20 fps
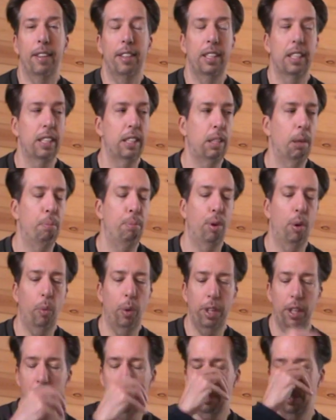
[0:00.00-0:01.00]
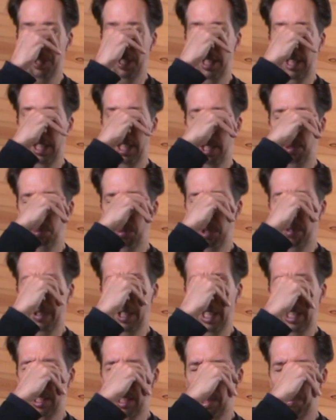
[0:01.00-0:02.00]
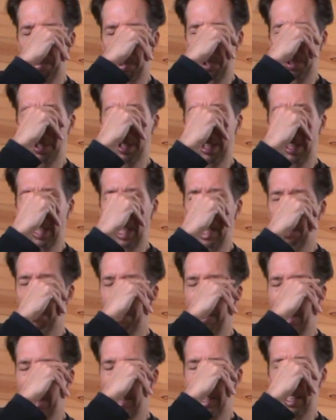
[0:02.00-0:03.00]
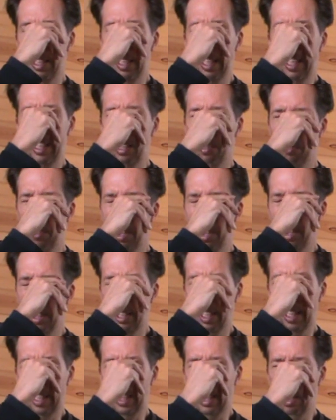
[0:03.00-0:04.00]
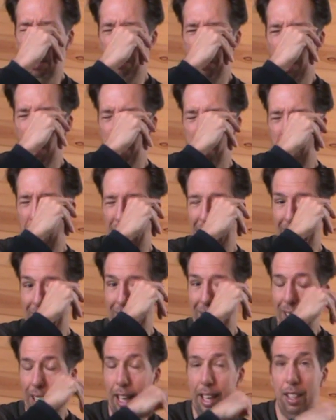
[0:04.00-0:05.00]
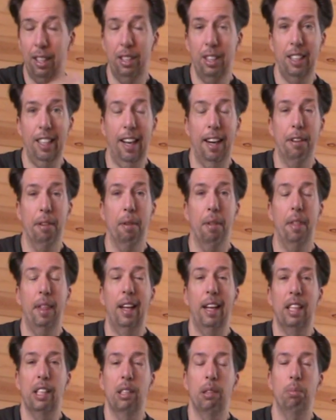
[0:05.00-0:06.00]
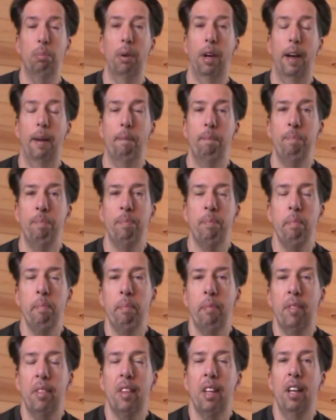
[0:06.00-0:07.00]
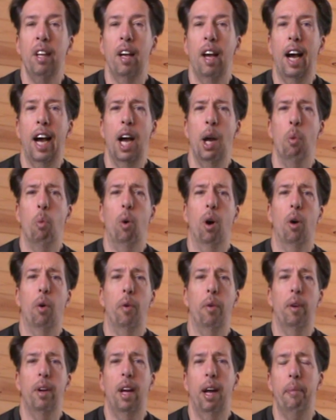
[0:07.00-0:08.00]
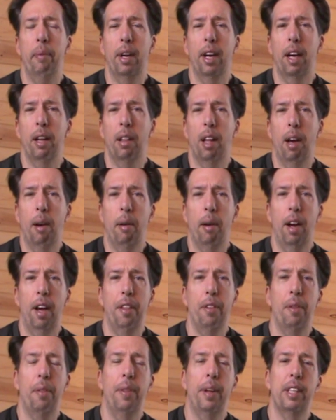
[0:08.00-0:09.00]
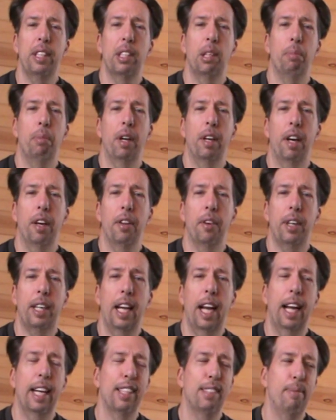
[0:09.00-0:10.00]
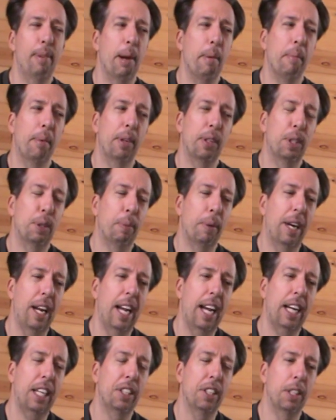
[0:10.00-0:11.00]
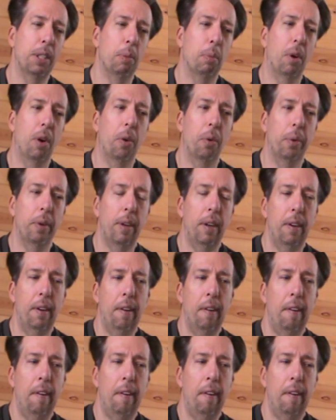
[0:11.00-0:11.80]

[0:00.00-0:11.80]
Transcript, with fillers: And just to put one of those in this movie that's supposed to take place in 91, it's like, give me a break. And I could see other things, but I won't. I mean, other things about other cast members, but I actually won't.